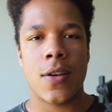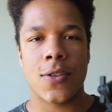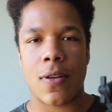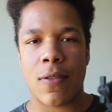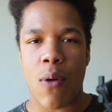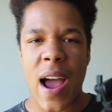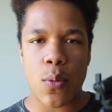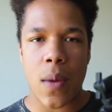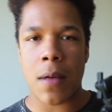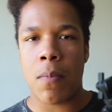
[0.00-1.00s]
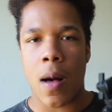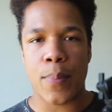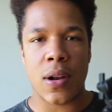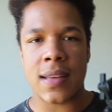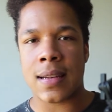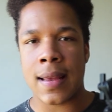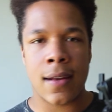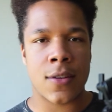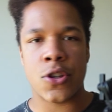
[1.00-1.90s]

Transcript: sort of right-wing populist leaders,